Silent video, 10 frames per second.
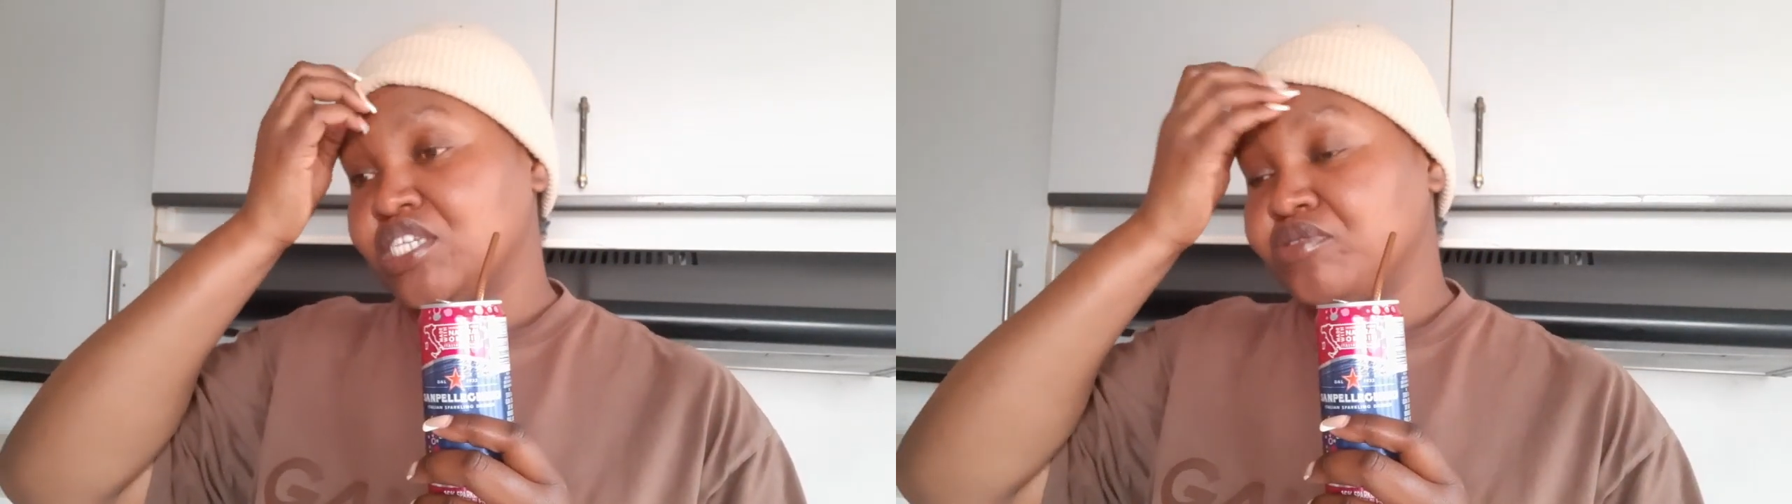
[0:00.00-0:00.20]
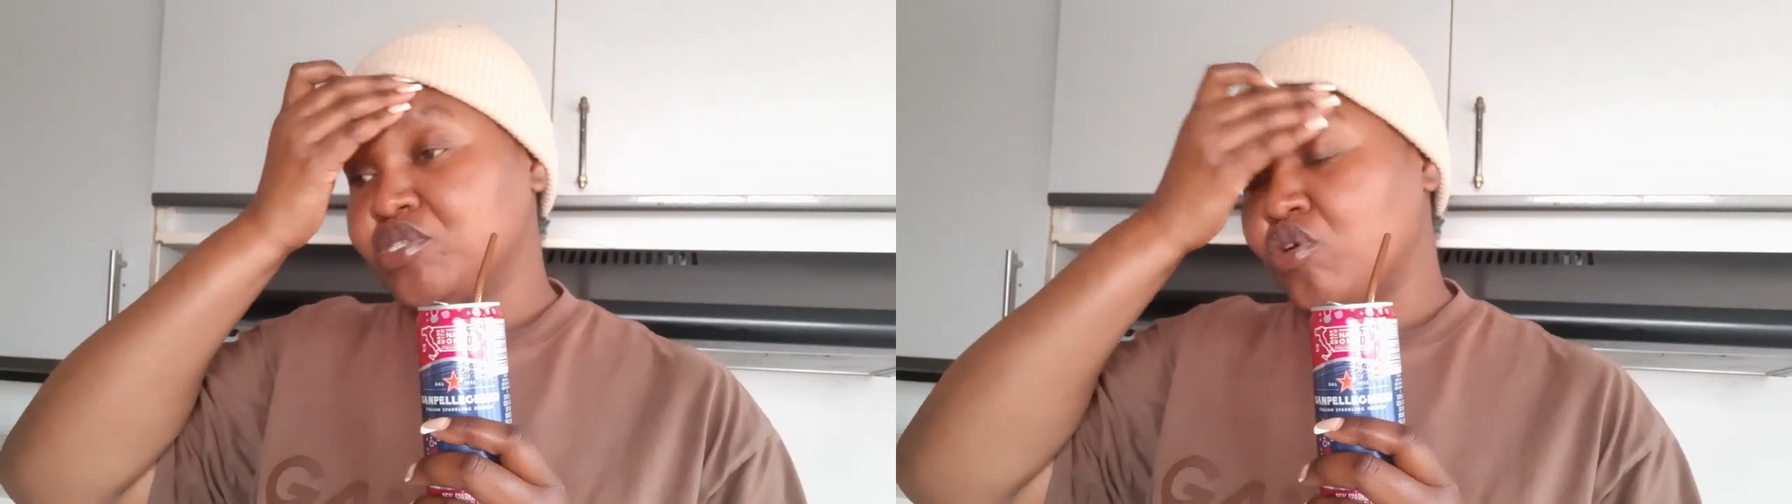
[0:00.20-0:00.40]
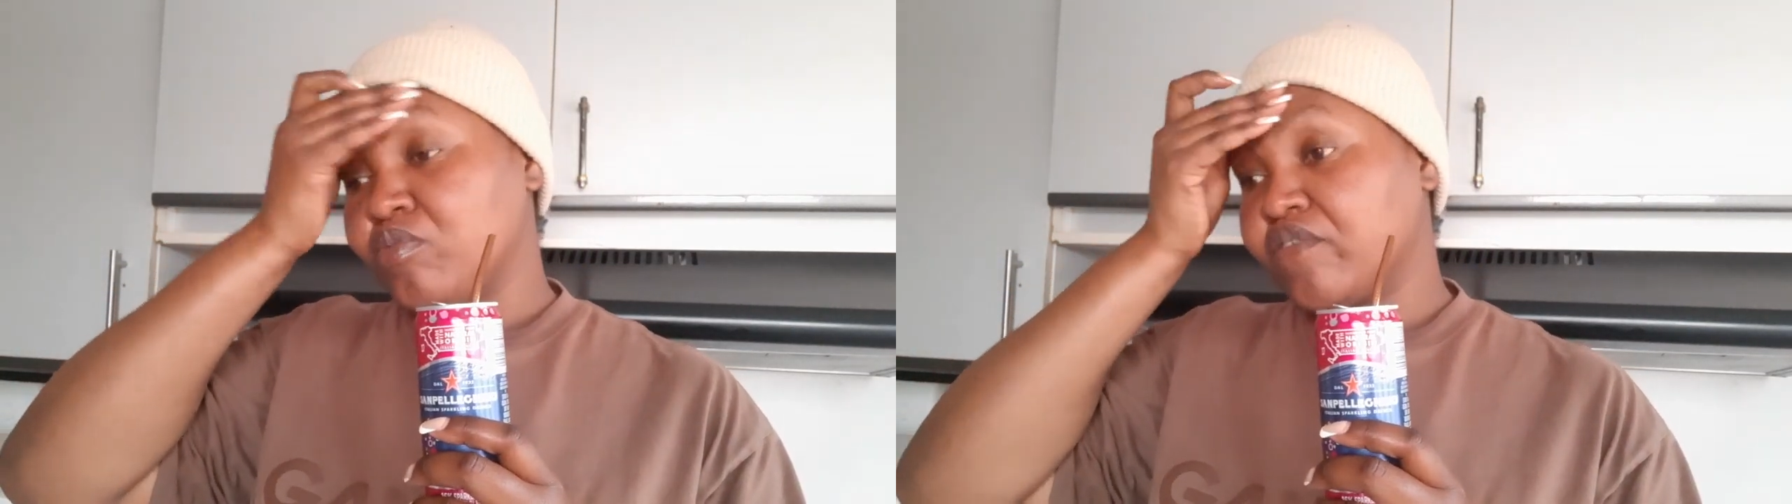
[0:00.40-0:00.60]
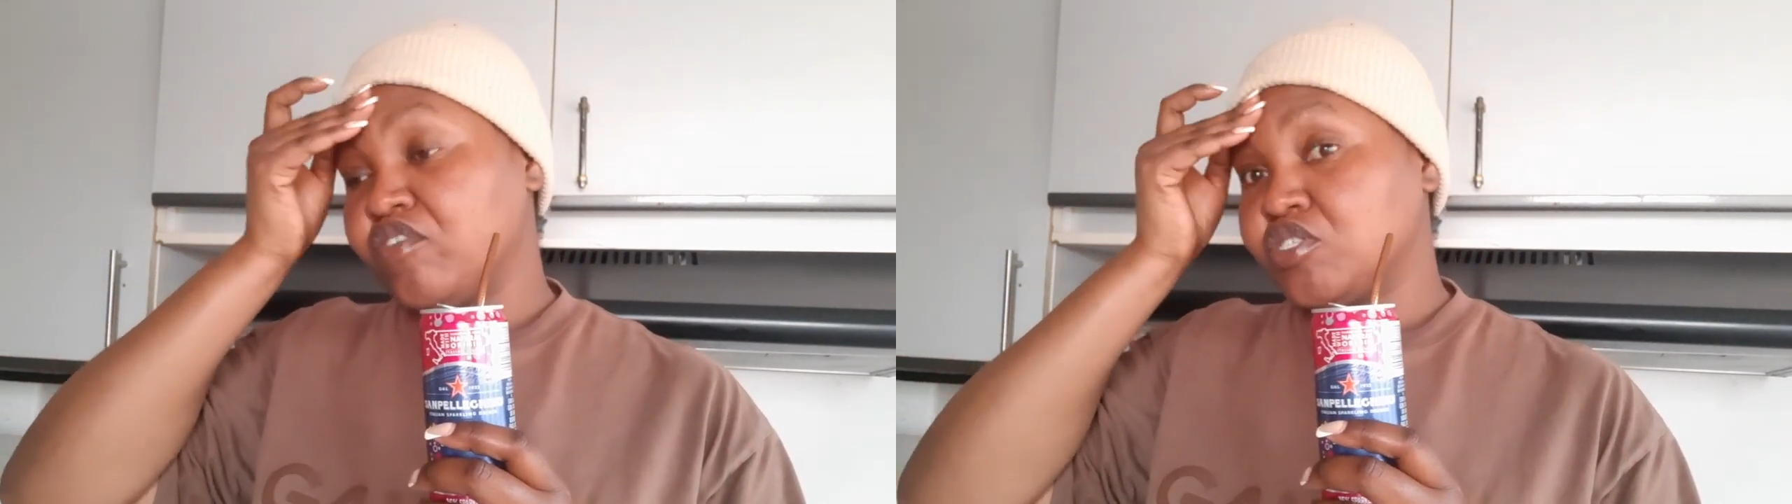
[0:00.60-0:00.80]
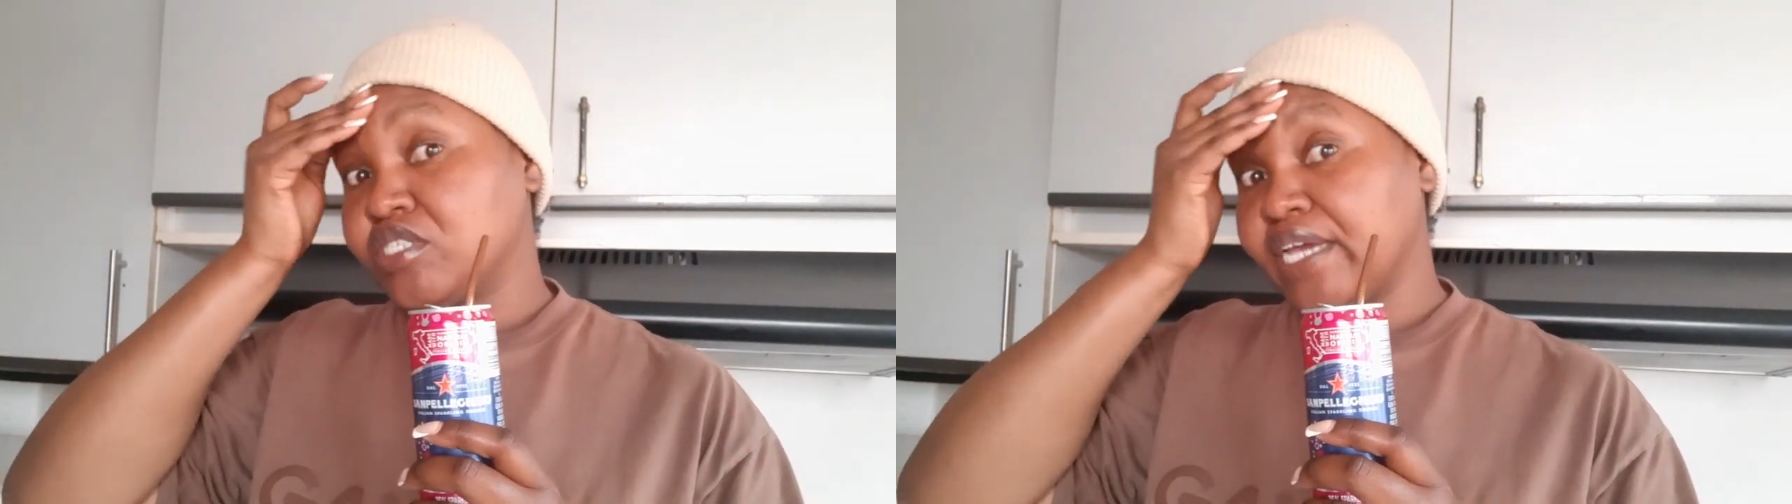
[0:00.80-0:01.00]
Timmy's homework
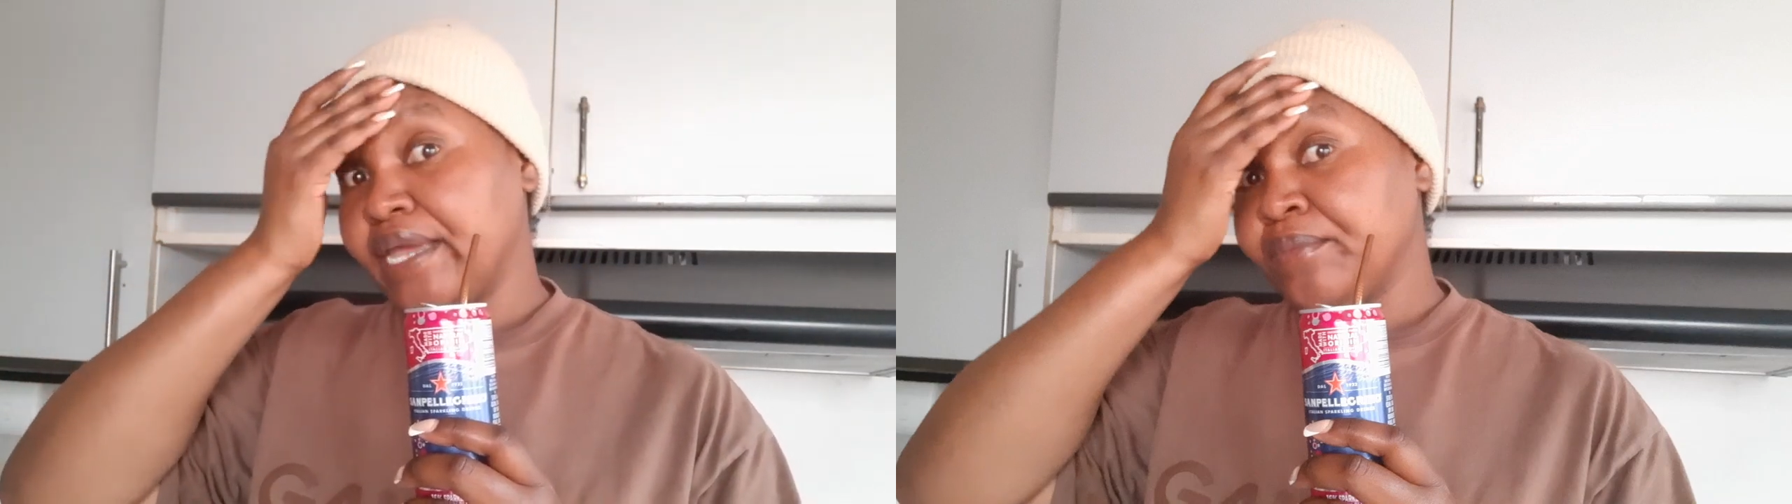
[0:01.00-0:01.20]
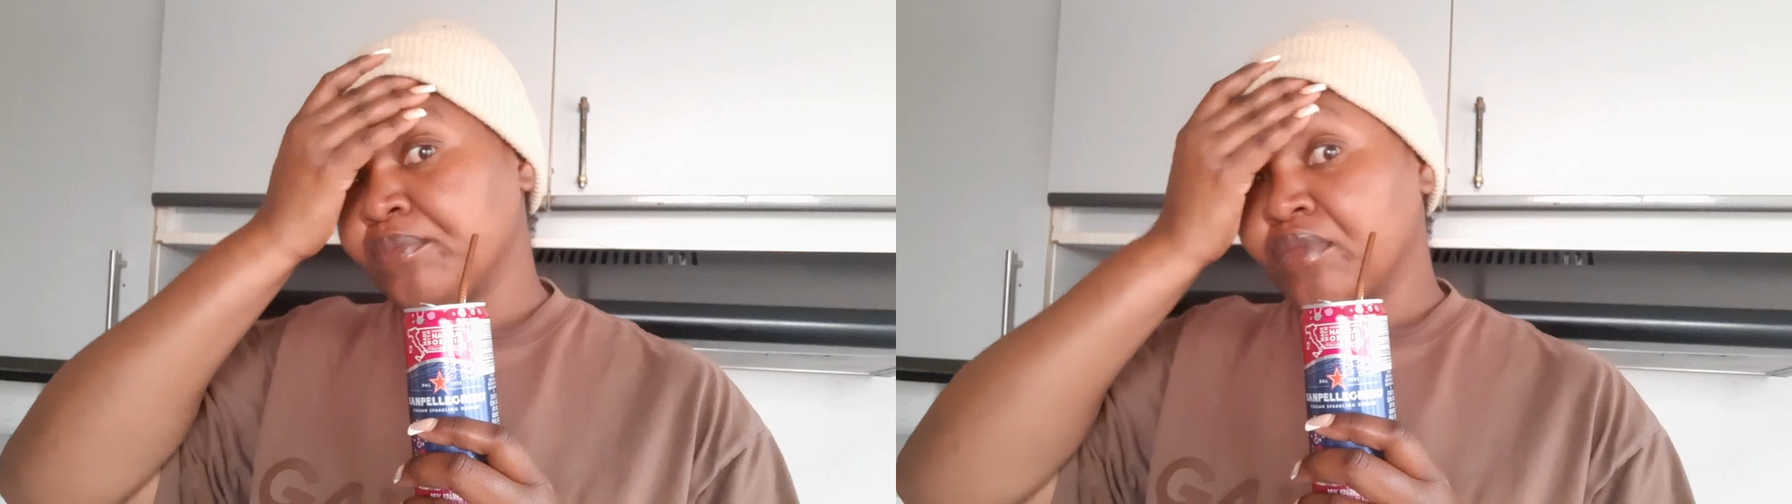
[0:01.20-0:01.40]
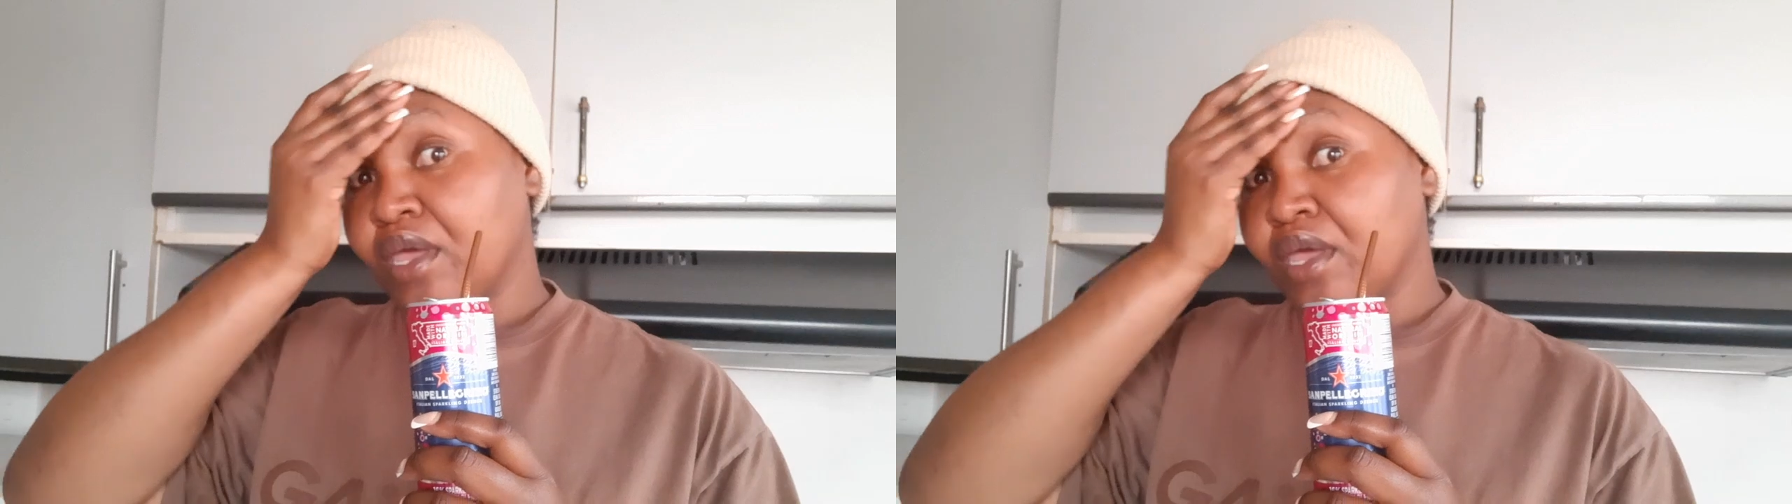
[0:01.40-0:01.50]
for today.